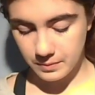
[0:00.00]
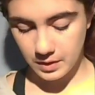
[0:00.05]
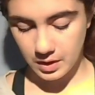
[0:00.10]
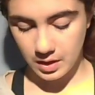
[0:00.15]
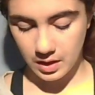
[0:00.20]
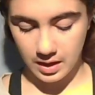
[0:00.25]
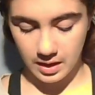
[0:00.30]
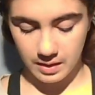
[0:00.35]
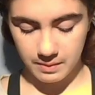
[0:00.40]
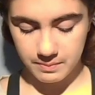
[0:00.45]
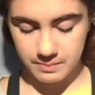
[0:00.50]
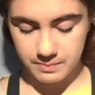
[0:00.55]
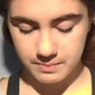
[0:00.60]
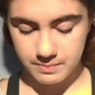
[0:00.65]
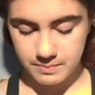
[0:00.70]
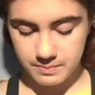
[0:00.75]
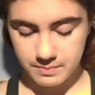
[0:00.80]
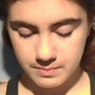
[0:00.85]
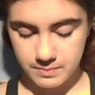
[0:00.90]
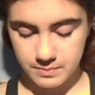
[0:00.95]
Okay,
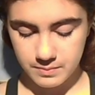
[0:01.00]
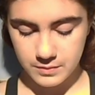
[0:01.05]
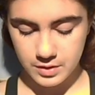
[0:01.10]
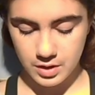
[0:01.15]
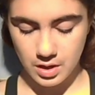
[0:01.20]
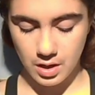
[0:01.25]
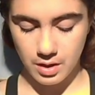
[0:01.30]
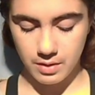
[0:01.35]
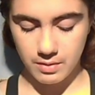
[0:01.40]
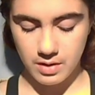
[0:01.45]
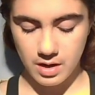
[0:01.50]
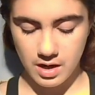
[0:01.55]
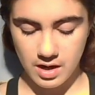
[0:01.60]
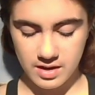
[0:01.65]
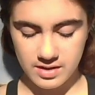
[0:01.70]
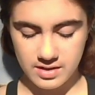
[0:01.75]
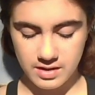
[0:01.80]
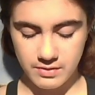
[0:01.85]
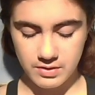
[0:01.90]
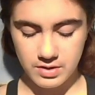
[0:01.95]
so I
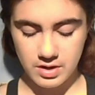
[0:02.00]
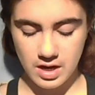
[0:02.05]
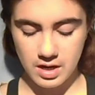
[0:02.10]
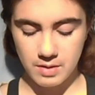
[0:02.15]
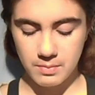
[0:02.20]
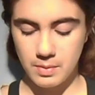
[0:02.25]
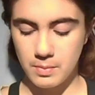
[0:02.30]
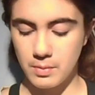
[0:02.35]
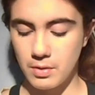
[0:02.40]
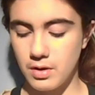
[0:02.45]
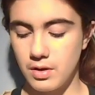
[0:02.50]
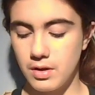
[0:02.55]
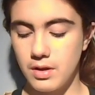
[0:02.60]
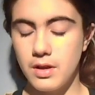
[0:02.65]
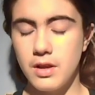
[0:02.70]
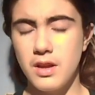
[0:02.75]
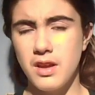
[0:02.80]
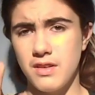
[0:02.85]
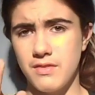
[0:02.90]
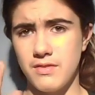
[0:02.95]
just have a tiny bit more
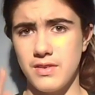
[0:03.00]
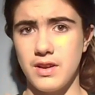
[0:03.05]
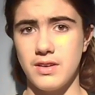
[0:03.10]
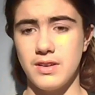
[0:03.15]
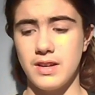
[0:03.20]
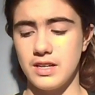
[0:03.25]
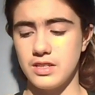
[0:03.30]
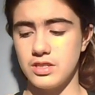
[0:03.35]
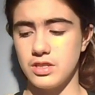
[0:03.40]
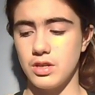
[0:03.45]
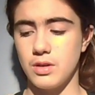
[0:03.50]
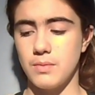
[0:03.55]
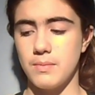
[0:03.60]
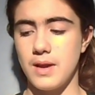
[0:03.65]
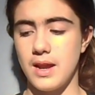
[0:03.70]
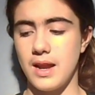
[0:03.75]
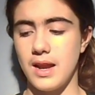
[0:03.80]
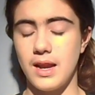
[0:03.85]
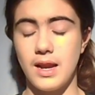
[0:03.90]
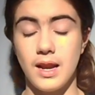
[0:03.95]
foundation on
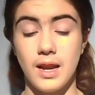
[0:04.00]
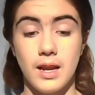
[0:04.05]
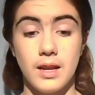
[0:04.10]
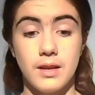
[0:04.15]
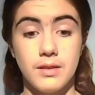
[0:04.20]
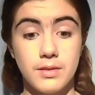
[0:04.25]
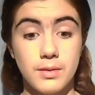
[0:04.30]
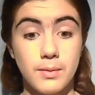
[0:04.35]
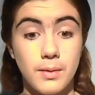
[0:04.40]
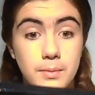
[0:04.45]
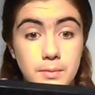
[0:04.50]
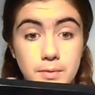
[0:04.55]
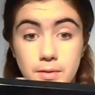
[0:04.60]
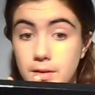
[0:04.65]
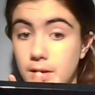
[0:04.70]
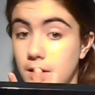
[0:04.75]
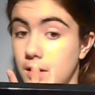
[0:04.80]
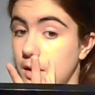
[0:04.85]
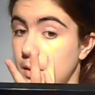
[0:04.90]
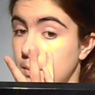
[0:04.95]
my hand, so I'm just
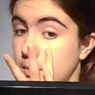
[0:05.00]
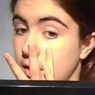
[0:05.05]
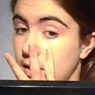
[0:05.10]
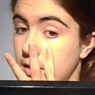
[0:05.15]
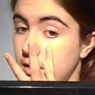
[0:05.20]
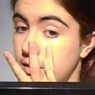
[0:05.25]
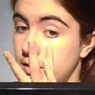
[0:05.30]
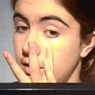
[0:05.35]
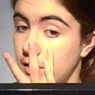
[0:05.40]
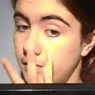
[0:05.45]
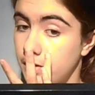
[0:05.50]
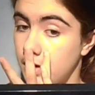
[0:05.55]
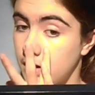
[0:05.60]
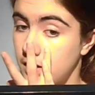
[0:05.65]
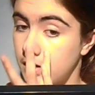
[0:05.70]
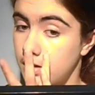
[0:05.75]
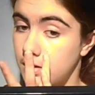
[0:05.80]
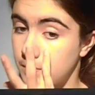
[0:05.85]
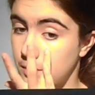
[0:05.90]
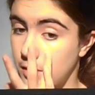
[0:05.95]
going to apply this over
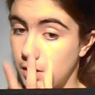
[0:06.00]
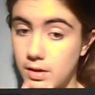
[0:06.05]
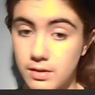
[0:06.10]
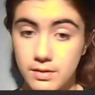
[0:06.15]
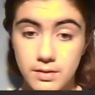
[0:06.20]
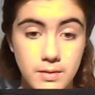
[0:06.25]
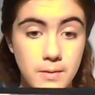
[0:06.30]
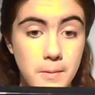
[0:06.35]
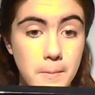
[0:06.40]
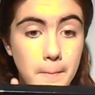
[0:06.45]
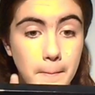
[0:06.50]
any spots